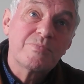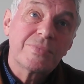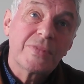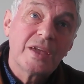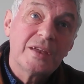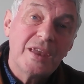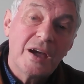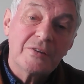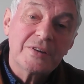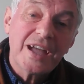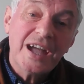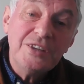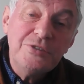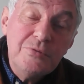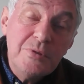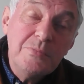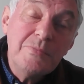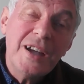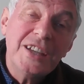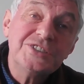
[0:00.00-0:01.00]
Now, can you
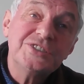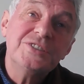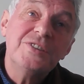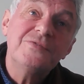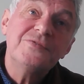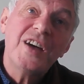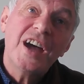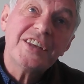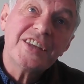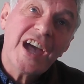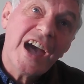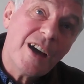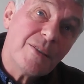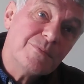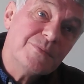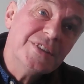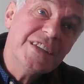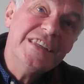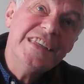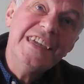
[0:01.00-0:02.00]
imagine if that happened
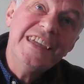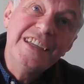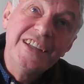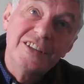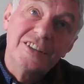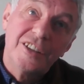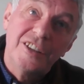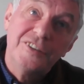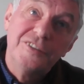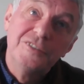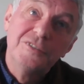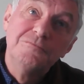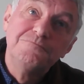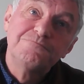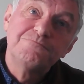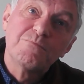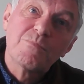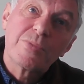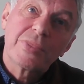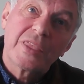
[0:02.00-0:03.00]
in England,
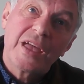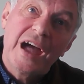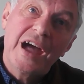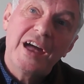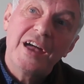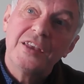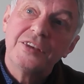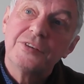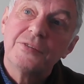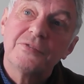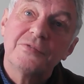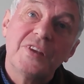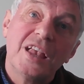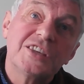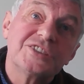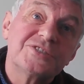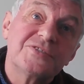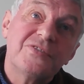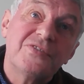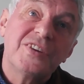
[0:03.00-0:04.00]
and let's,
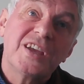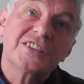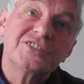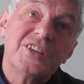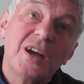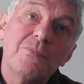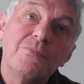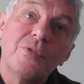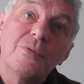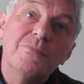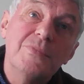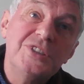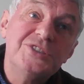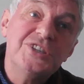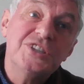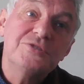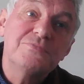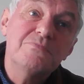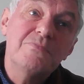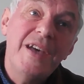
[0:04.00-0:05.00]
for example, Mrs.
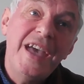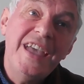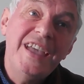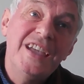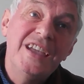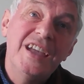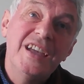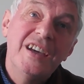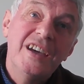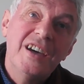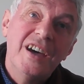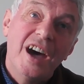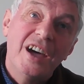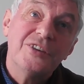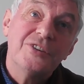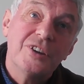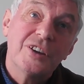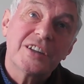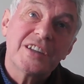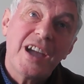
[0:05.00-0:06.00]
May and her
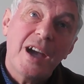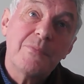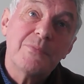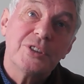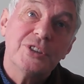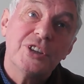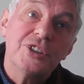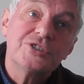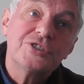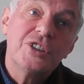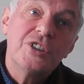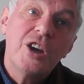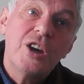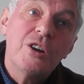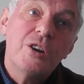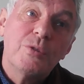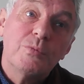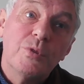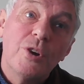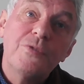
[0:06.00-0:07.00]
cabinet
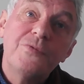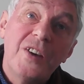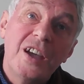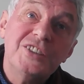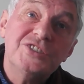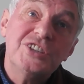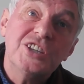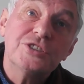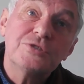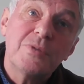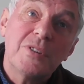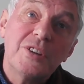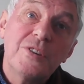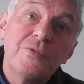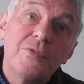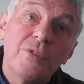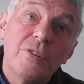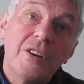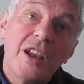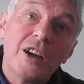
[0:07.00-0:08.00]
were facing
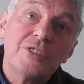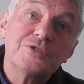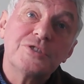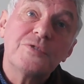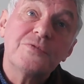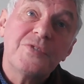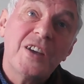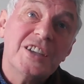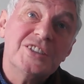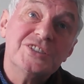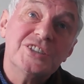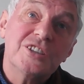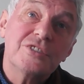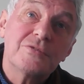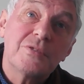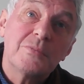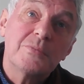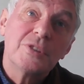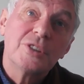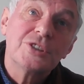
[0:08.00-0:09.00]
24 hours of facing
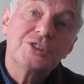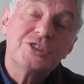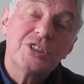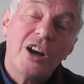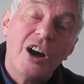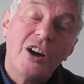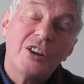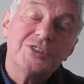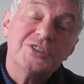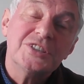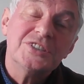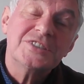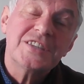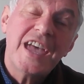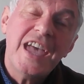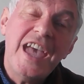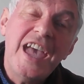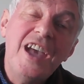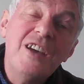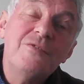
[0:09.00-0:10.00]
criminal charges?
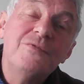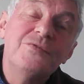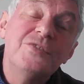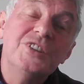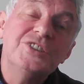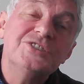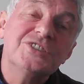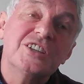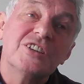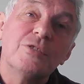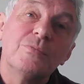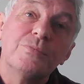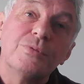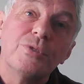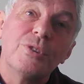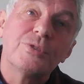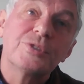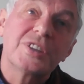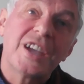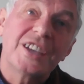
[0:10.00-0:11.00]
Every single
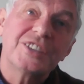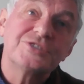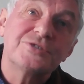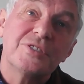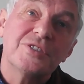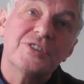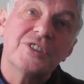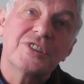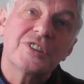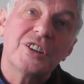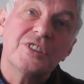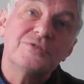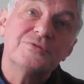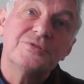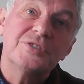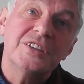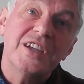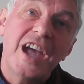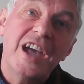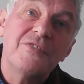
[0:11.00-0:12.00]
broadcaster in the country,
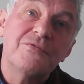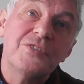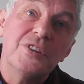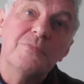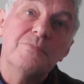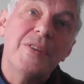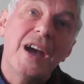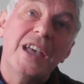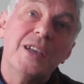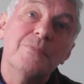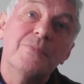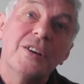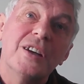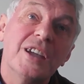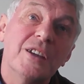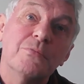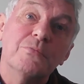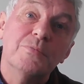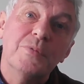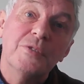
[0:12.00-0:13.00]
every paper, it
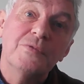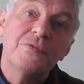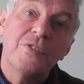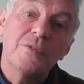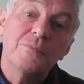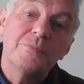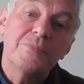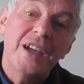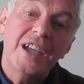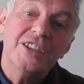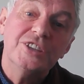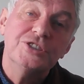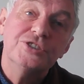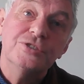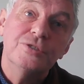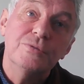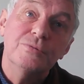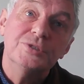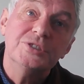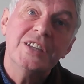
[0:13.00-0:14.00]
would be front page
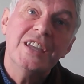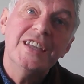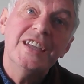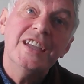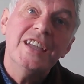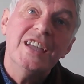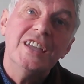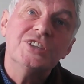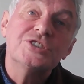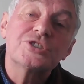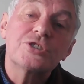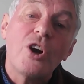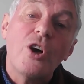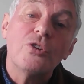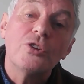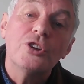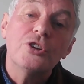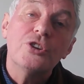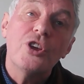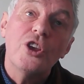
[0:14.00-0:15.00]
news in
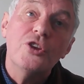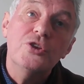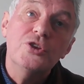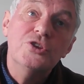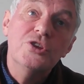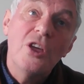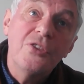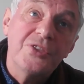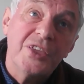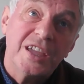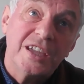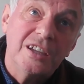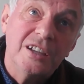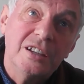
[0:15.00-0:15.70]
Scotland, and nothing.